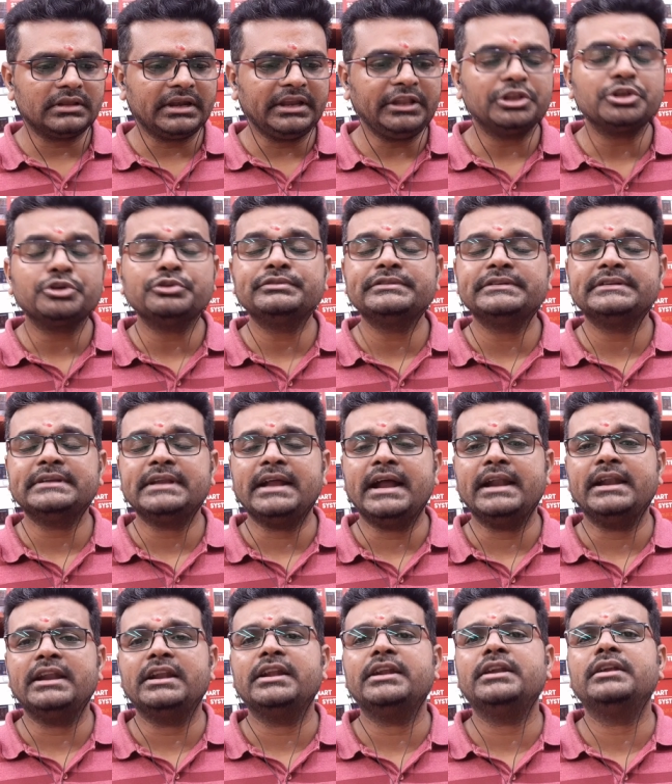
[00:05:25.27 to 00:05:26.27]

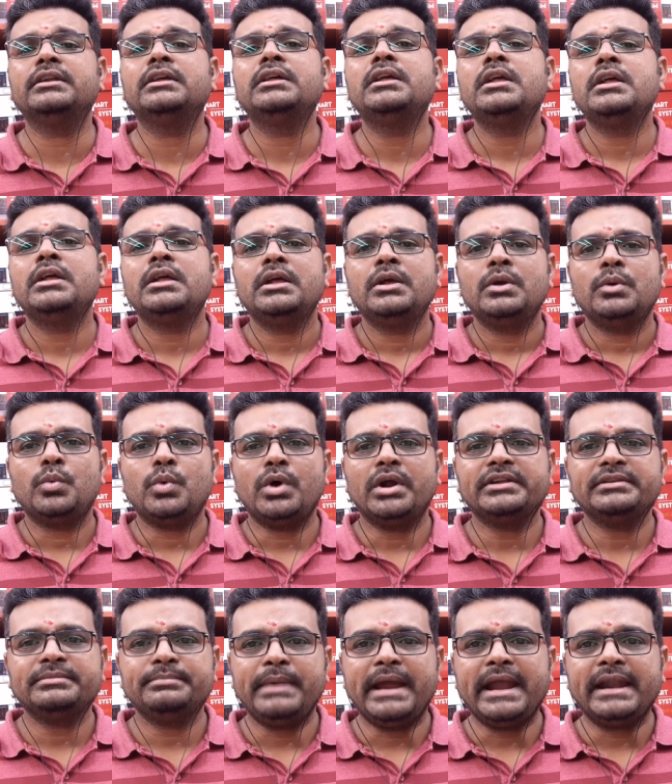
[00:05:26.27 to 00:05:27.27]
3,100
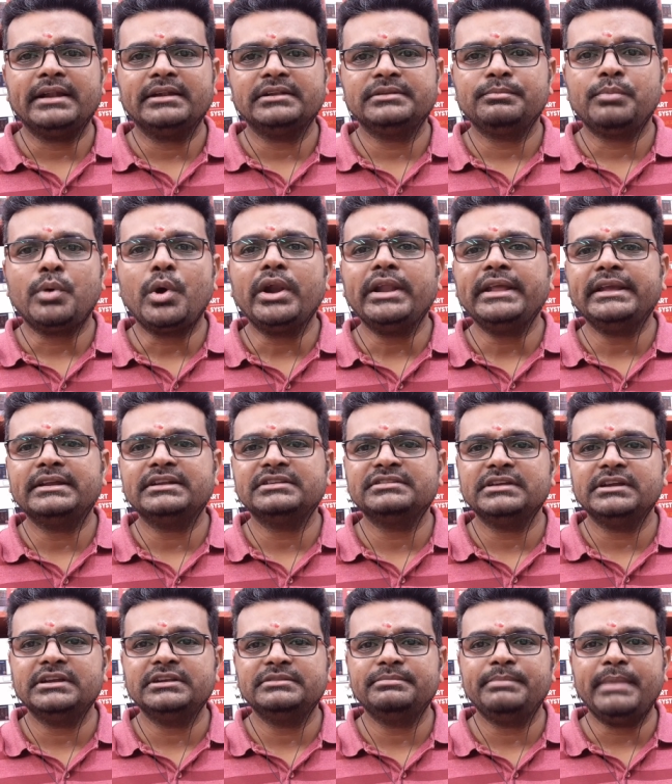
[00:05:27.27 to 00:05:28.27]
watts panels,
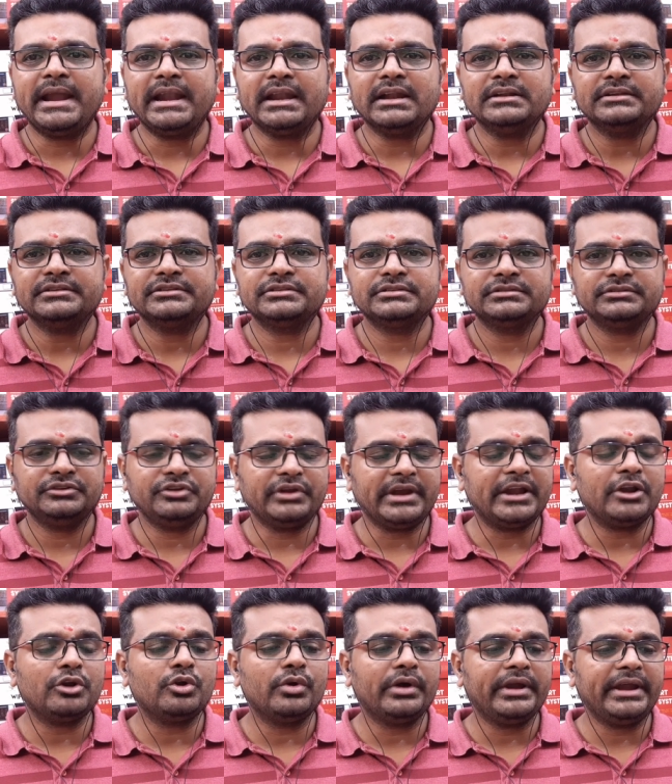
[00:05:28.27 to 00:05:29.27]
polycrystalline panels.
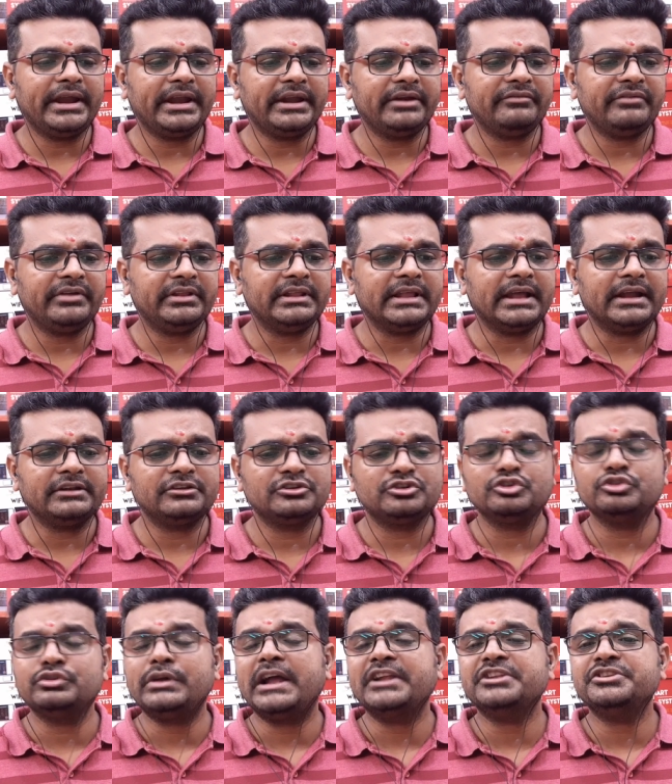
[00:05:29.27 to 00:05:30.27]
You can go ahead with
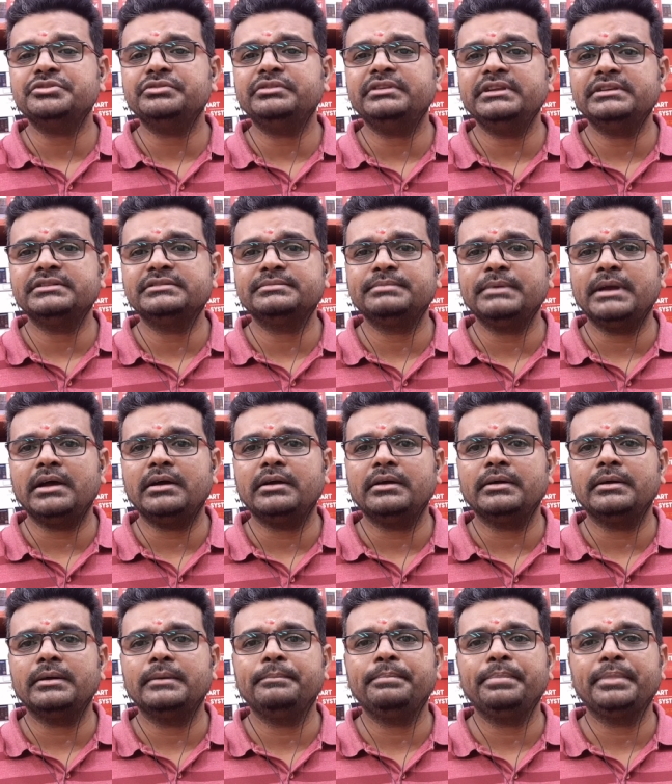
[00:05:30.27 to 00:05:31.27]
that to achieve these
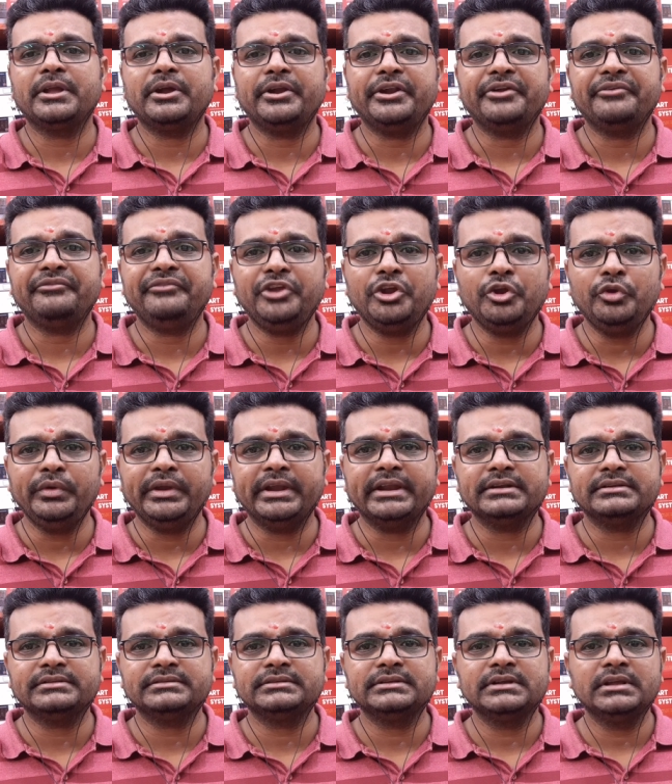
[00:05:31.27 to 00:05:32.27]
kind of
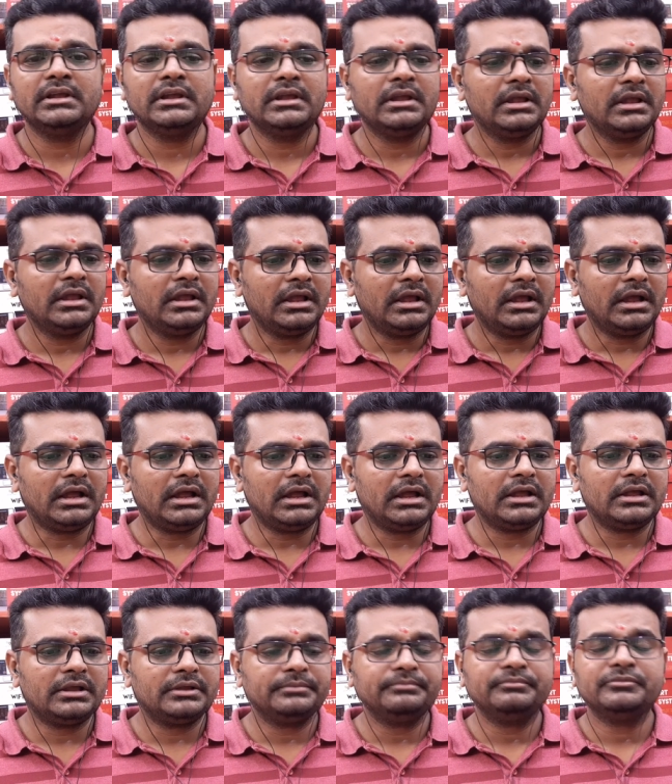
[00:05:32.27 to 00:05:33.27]
units.
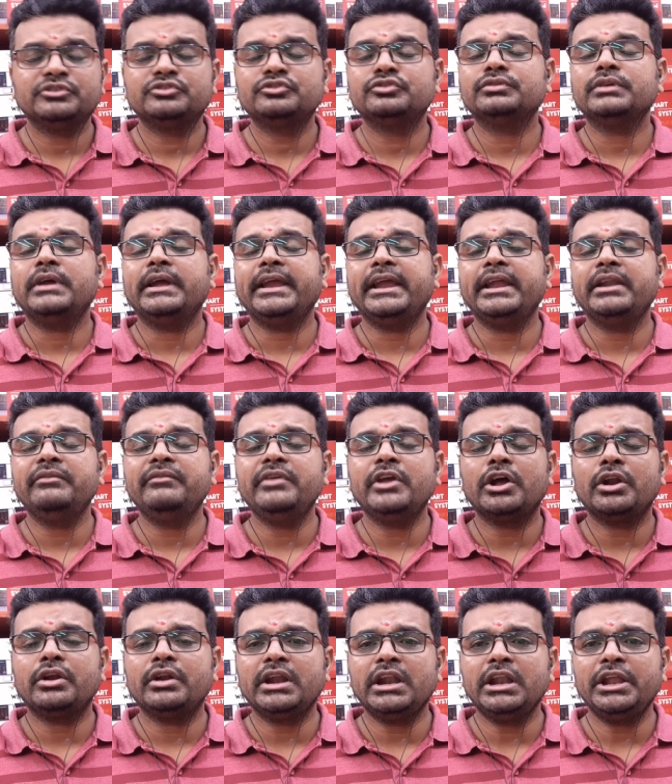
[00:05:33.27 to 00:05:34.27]
Again,
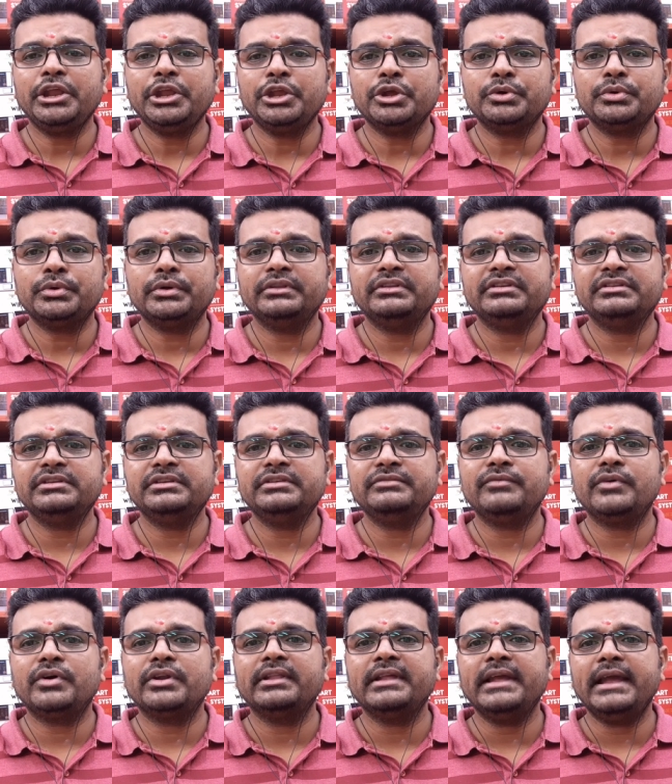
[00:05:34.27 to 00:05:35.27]
we are telling you this
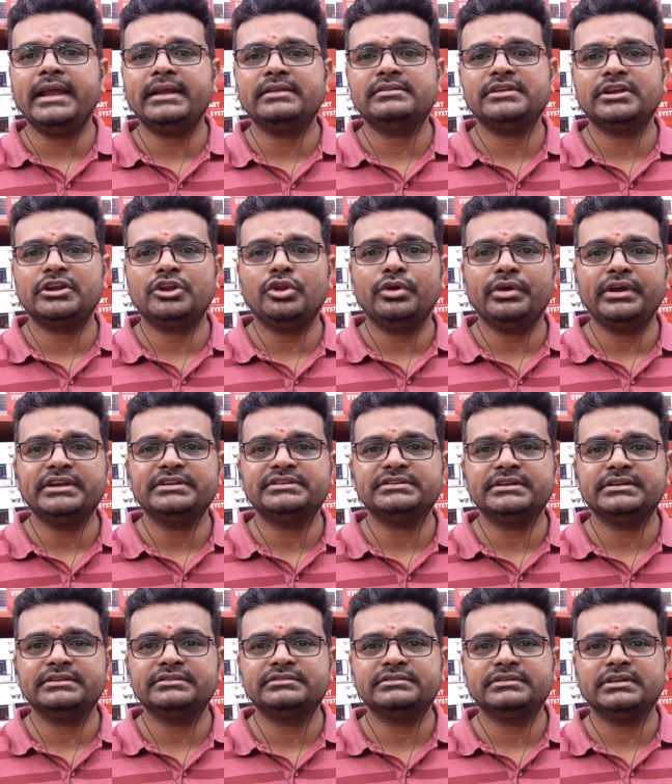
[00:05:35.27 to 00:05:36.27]
is for the exact
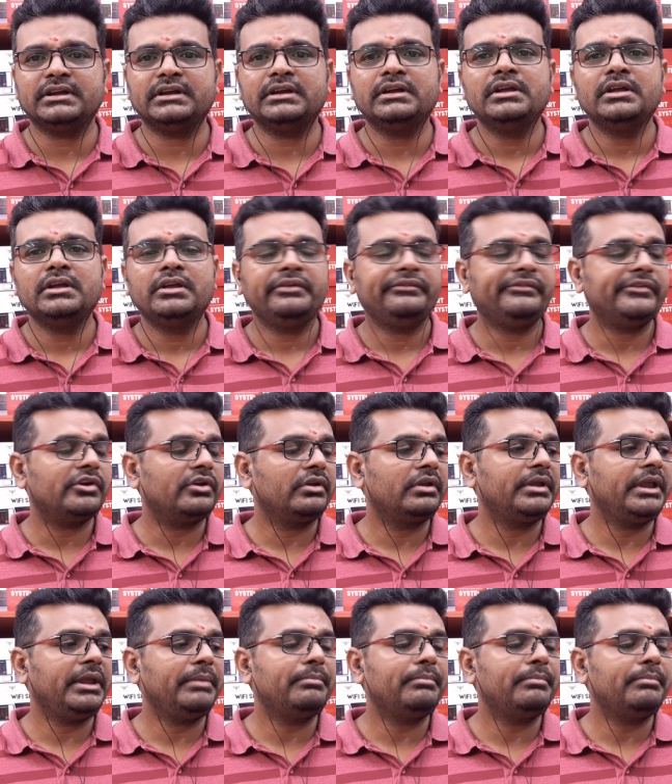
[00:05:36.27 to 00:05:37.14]
locations. If you